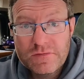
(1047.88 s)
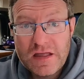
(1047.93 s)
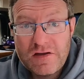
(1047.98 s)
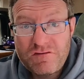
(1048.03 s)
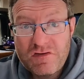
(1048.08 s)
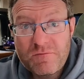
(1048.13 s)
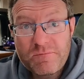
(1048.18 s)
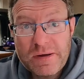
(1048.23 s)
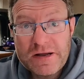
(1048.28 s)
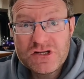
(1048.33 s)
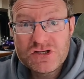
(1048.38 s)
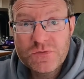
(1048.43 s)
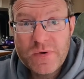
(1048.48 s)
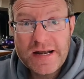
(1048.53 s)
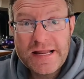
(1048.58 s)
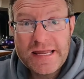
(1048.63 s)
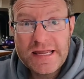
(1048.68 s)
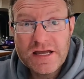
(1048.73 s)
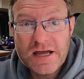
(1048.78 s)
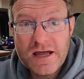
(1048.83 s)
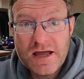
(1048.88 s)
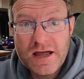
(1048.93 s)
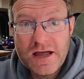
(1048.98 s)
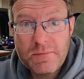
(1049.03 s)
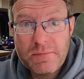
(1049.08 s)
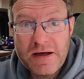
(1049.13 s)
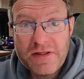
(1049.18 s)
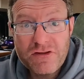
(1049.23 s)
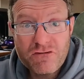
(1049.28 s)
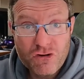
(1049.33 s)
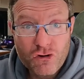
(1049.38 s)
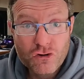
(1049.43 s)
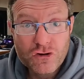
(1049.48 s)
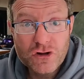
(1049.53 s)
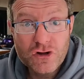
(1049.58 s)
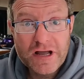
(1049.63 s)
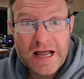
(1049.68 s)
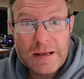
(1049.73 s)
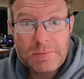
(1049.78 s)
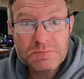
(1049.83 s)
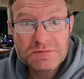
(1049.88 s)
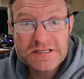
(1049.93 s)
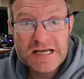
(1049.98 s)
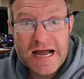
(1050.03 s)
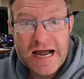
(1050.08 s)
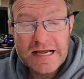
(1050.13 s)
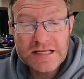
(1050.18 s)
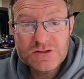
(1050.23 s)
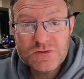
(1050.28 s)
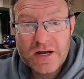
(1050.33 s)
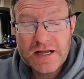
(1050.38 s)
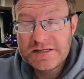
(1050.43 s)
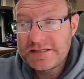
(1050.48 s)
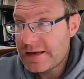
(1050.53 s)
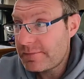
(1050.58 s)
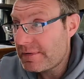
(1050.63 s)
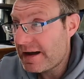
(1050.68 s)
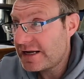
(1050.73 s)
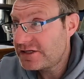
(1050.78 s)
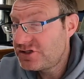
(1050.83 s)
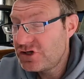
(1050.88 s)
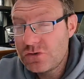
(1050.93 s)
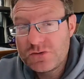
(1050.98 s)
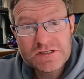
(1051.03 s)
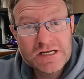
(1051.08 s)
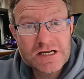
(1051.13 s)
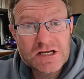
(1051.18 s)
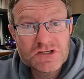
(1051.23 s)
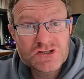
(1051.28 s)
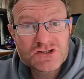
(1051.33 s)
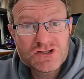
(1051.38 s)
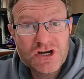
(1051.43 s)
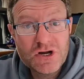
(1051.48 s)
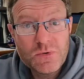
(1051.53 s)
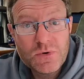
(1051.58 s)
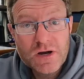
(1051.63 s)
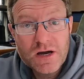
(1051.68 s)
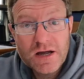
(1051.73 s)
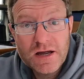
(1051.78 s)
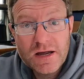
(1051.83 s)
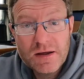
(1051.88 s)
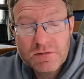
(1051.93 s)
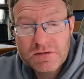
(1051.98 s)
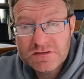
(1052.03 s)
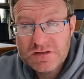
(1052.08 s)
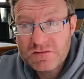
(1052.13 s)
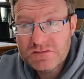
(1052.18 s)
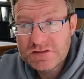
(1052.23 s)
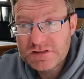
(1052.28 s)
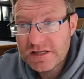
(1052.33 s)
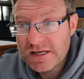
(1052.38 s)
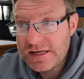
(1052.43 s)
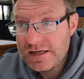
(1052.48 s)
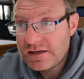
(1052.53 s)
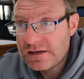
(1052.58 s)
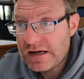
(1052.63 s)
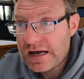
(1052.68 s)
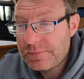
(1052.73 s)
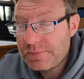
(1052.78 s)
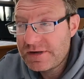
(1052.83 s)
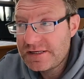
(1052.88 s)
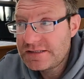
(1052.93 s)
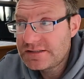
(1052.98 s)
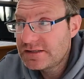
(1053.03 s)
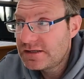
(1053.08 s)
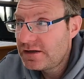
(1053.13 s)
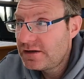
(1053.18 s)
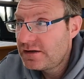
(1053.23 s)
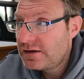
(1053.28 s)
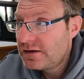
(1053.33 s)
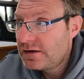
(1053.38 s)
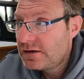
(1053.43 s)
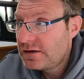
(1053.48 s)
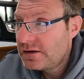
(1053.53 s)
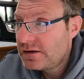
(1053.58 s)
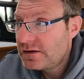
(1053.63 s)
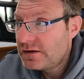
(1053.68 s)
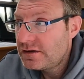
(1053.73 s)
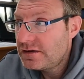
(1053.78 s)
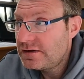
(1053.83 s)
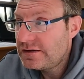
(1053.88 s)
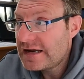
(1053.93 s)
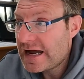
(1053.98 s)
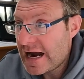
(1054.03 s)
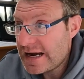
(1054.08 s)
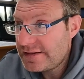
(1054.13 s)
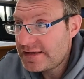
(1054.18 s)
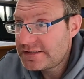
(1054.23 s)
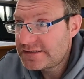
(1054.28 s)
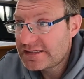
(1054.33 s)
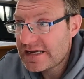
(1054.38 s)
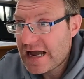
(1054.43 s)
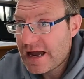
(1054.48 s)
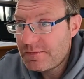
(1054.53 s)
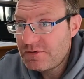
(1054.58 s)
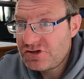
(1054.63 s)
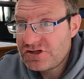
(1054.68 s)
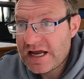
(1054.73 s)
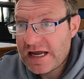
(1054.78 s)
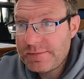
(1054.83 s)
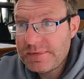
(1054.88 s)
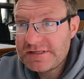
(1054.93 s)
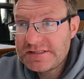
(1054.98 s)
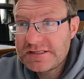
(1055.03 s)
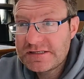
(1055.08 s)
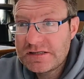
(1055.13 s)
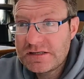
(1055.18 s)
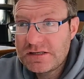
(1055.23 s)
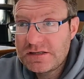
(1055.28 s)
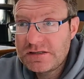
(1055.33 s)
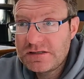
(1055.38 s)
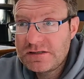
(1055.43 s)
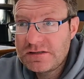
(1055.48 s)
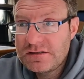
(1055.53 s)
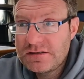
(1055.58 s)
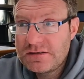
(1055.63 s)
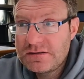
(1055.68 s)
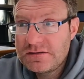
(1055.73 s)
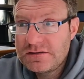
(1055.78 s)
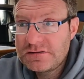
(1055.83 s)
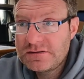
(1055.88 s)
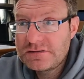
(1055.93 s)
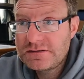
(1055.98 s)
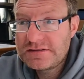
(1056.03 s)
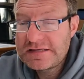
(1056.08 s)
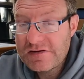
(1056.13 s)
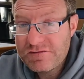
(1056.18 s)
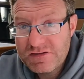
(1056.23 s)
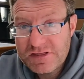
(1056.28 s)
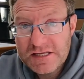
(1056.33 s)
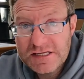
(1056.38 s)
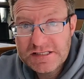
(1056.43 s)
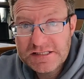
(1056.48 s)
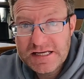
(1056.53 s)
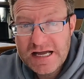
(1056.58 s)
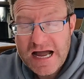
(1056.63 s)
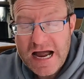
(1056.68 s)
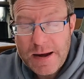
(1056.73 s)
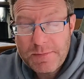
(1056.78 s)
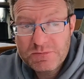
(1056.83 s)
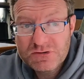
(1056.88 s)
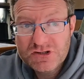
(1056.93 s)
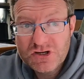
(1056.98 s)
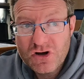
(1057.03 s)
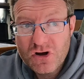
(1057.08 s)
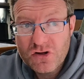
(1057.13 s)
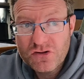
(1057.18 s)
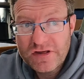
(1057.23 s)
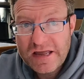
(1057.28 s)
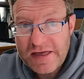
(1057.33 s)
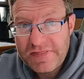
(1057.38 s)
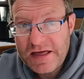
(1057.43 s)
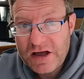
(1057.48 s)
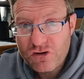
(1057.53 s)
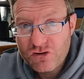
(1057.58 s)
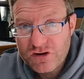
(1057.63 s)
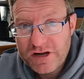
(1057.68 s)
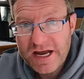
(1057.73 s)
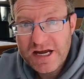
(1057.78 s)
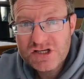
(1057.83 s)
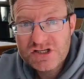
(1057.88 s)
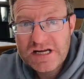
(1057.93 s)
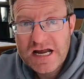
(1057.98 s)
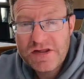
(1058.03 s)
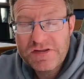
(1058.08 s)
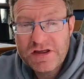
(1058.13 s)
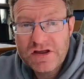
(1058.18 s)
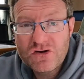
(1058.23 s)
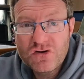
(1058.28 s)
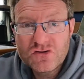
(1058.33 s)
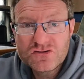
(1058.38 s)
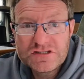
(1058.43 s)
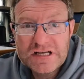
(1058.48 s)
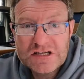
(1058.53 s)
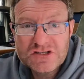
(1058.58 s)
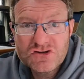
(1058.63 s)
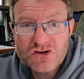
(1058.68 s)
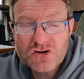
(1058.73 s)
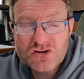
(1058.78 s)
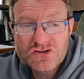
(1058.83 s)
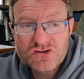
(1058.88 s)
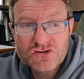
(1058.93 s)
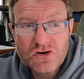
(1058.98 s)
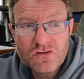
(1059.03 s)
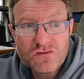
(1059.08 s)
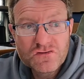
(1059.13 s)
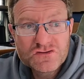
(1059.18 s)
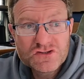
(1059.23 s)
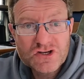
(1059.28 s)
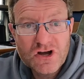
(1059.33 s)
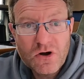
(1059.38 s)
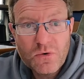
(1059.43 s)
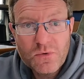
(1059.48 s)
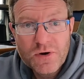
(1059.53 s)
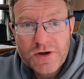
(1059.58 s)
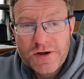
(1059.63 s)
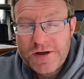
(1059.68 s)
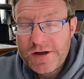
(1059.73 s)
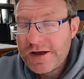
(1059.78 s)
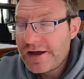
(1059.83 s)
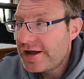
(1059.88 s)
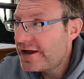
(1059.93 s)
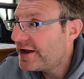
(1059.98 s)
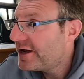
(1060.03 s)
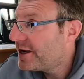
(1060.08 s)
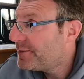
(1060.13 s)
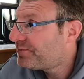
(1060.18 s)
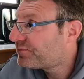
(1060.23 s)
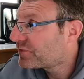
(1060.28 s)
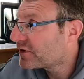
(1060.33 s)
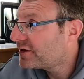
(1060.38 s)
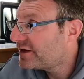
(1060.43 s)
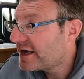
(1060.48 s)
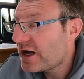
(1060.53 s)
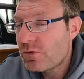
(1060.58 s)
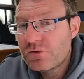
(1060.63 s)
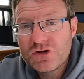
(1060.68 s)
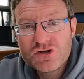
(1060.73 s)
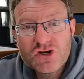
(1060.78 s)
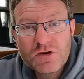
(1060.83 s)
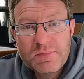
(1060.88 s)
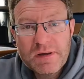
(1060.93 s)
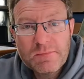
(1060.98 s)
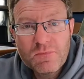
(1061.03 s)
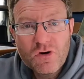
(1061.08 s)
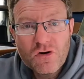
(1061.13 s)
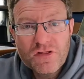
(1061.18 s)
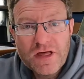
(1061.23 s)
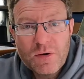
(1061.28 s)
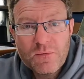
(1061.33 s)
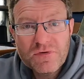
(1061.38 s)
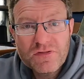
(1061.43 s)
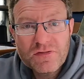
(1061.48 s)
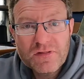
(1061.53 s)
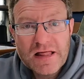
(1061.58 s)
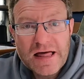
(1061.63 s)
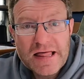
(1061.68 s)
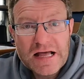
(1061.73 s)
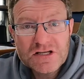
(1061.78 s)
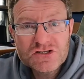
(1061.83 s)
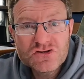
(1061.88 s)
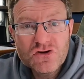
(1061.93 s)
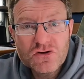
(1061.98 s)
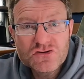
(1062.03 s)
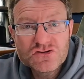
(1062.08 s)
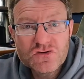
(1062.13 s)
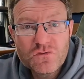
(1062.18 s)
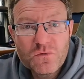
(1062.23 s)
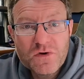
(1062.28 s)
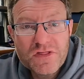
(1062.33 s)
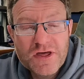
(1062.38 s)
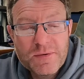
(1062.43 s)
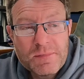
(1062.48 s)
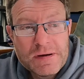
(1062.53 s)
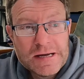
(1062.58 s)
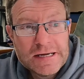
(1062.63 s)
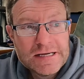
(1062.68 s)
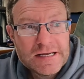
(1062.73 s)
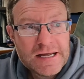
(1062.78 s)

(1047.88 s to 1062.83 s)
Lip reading: If you've been to any and they're a good little campsite, so I can take my 2 tinkers too, because obviously Abby's 9 this time and Jamie's 7 this time, so they're getting that good age now. They can go into that sort of stuff. So yeah, I want to do a bit more of that like that sort of stuff with them.